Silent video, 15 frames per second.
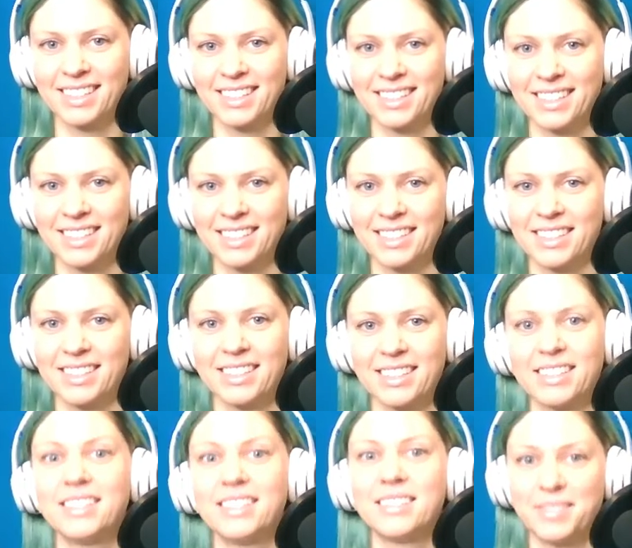
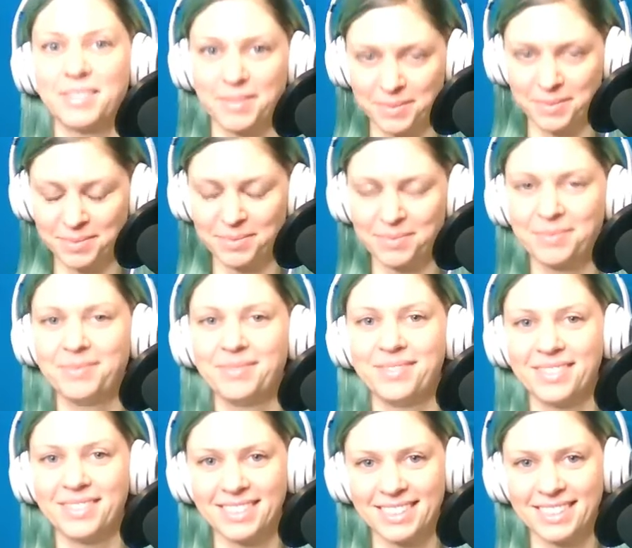
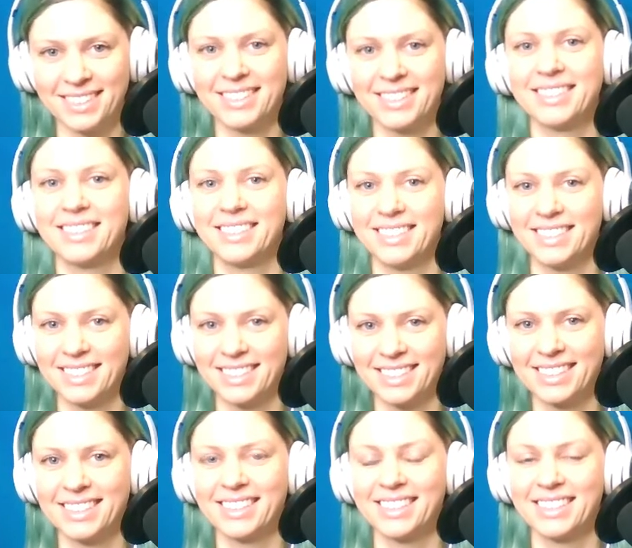
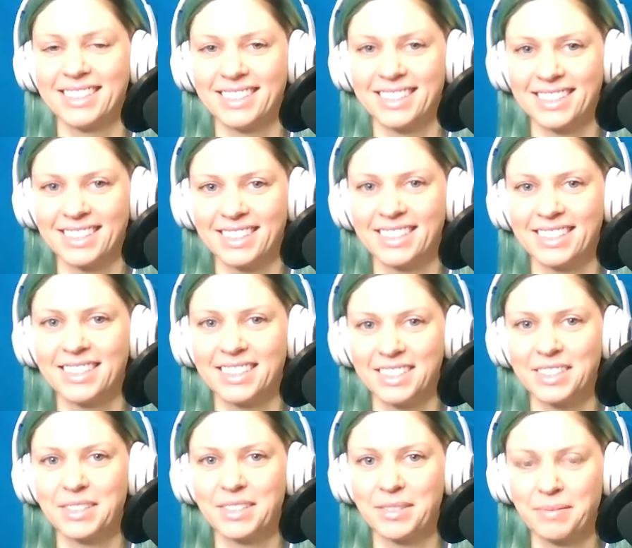
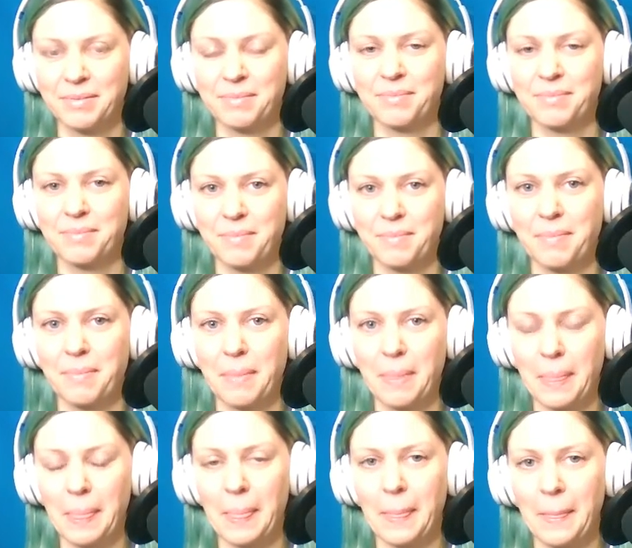
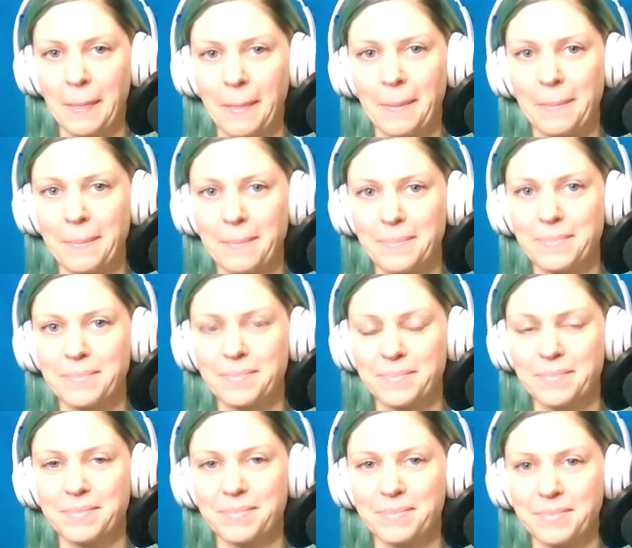
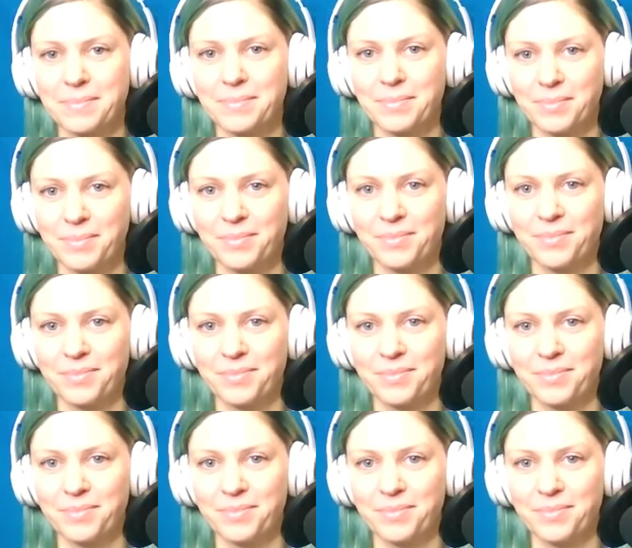[no speech]